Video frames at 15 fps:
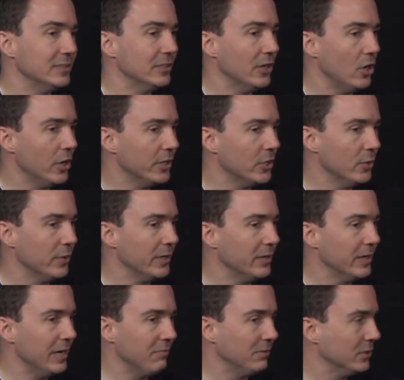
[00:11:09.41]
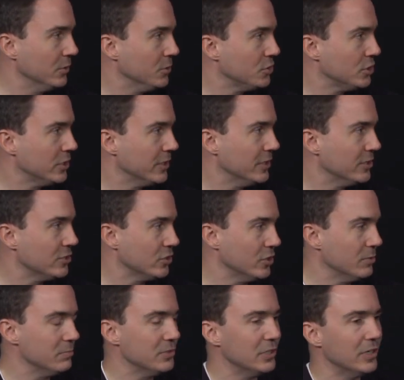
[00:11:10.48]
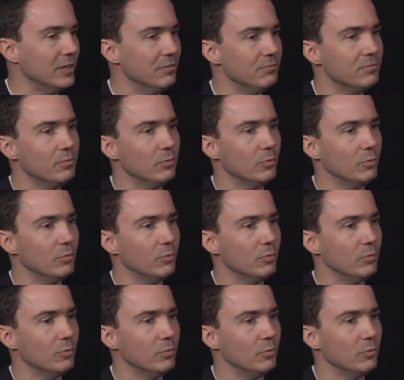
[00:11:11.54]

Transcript: an ongoing evolution in terms of